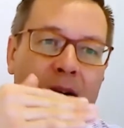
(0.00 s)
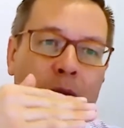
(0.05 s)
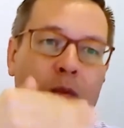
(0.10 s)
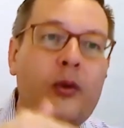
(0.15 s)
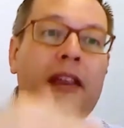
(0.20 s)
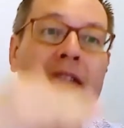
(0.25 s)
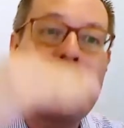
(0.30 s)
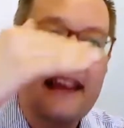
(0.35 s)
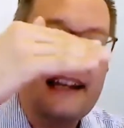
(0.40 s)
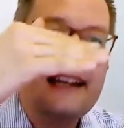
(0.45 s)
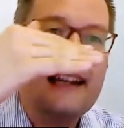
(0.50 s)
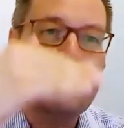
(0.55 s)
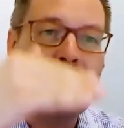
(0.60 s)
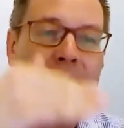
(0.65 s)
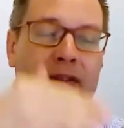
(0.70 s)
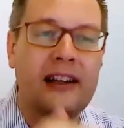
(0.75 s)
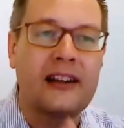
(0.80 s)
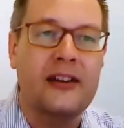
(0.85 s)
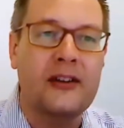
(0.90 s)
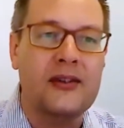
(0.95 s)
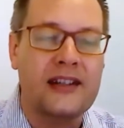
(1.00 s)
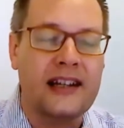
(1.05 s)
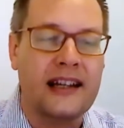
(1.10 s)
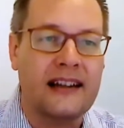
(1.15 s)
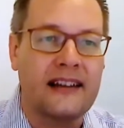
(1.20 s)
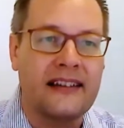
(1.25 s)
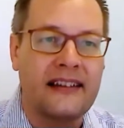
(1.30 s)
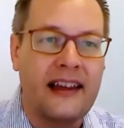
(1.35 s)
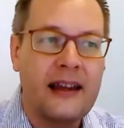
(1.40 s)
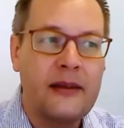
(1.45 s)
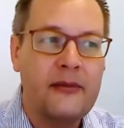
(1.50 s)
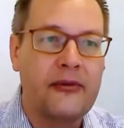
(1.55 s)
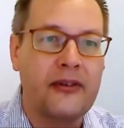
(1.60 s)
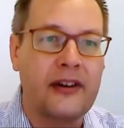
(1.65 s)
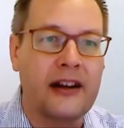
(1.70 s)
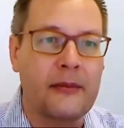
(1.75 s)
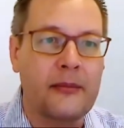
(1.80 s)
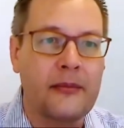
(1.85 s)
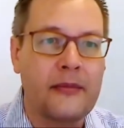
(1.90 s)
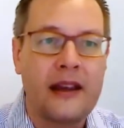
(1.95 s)
within that 42-second time
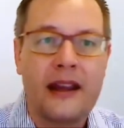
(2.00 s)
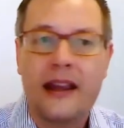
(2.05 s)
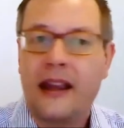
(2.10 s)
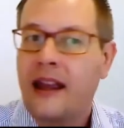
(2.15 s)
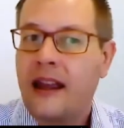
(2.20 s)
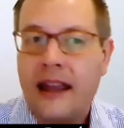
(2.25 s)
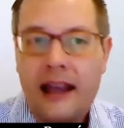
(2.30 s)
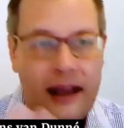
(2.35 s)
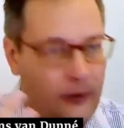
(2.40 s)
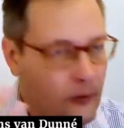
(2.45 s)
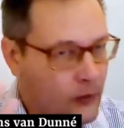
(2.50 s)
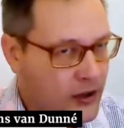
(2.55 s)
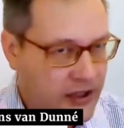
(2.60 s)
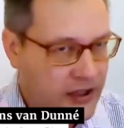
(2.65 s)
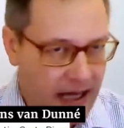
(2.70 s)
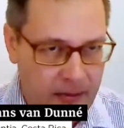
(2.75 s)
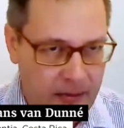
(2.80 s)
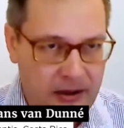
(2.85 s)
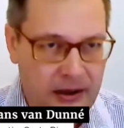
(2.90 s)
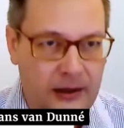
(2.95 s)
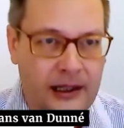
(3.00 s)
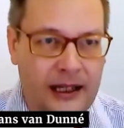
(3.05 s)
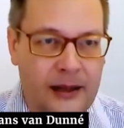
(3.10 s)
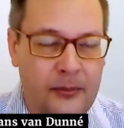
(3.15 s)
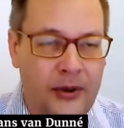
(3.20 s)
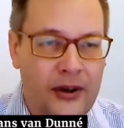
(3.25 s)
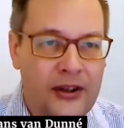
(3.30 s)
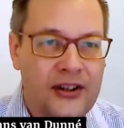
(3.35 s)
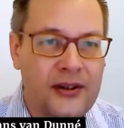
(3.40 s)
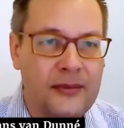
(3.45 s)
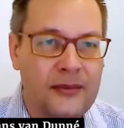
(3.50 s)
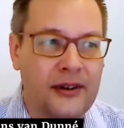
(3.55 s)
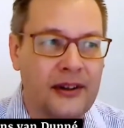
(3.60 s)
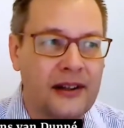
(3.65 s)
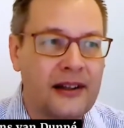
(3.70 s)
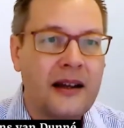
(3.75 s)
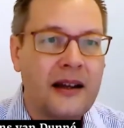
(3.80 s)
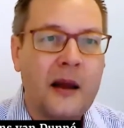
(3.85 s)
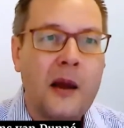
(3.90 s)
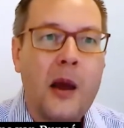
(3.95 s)
frame, was absolutely possible.